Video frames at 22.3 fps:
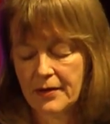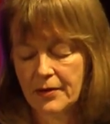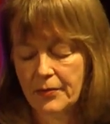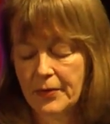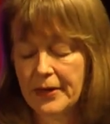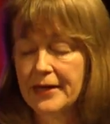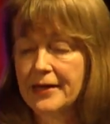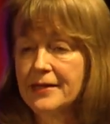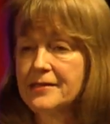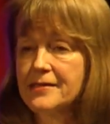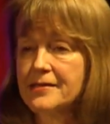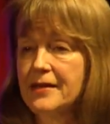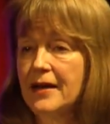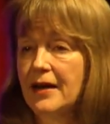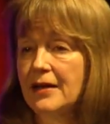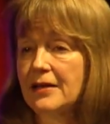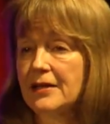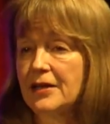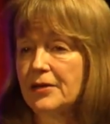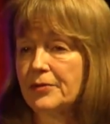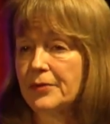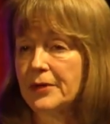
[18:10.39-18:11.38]
We
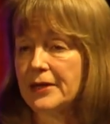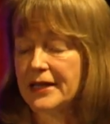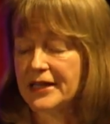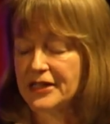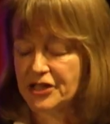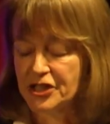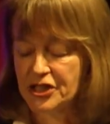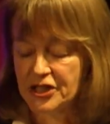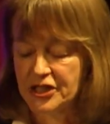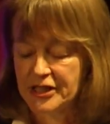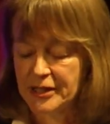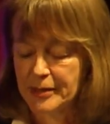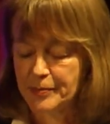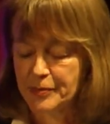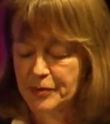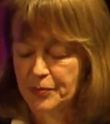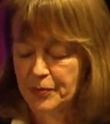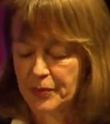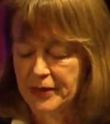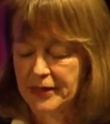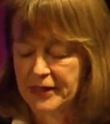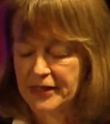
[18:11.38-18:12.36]
excel at
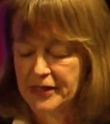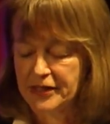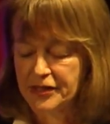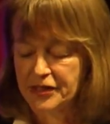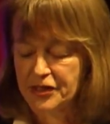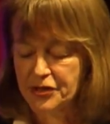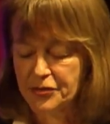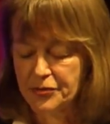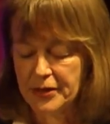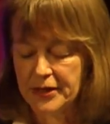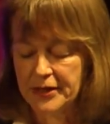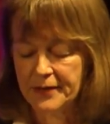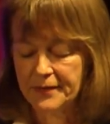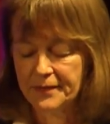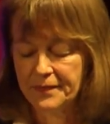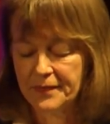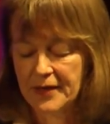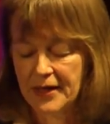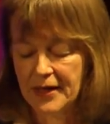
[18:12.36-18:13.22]
relationships with industry,